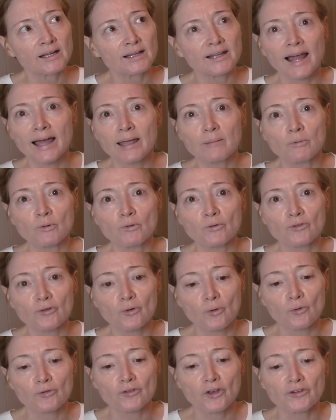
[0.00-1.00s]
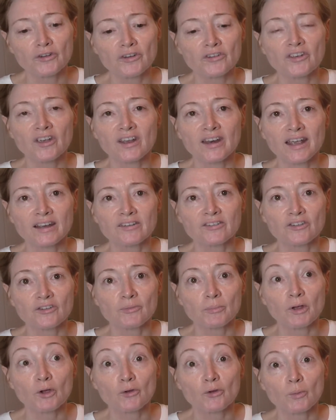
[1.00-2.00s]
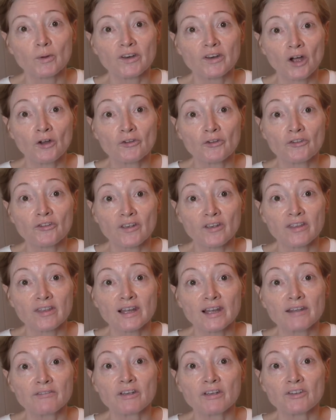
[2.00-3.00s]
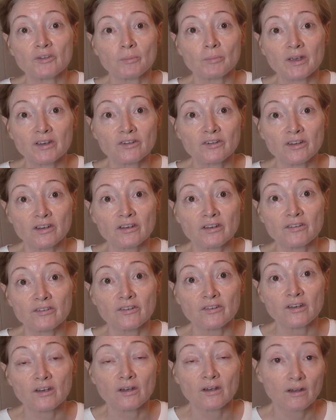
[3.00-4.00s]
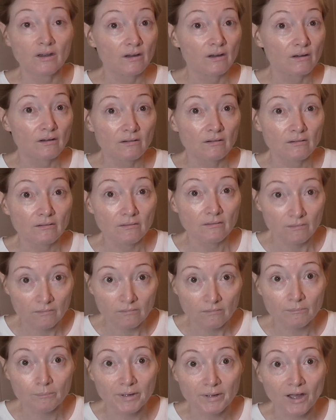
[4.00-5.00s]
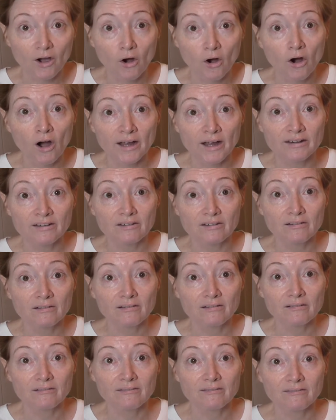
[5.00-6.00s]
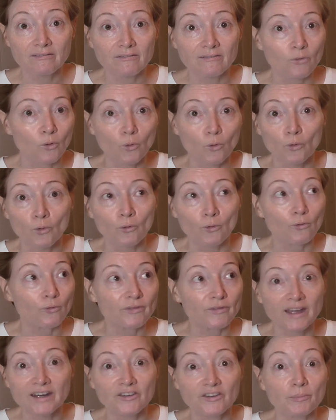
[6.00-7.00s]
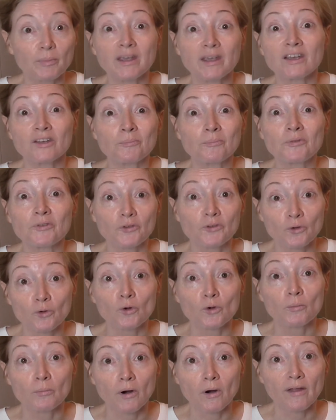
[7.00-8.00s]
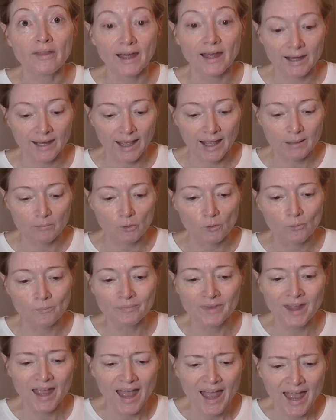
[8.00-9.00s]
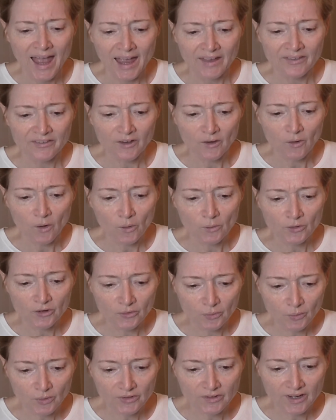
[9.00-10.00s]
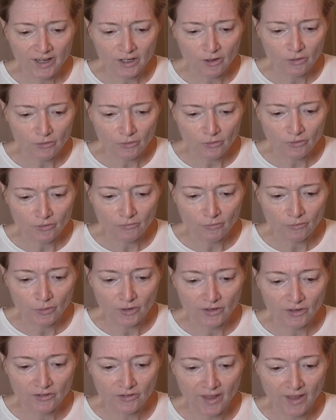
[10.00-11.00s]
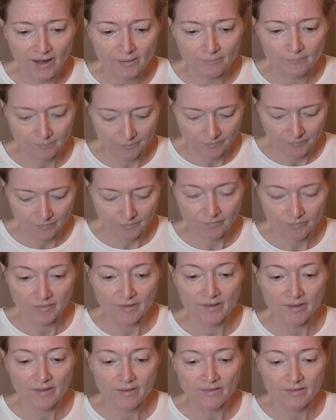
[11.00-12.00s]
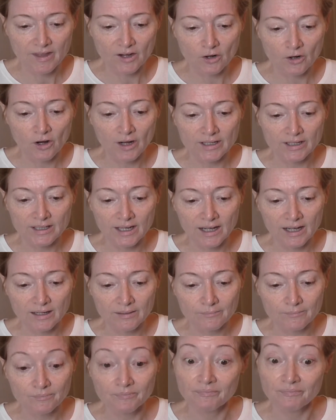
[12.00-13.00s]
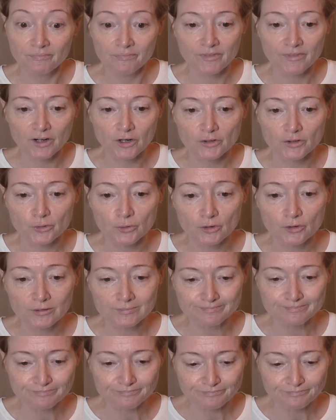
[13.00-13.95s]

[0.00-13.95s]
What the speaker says: labels also disconnect us because we don't see the living species behind, or that is being obscured by that label. And so I just want to take you through some footage that I took.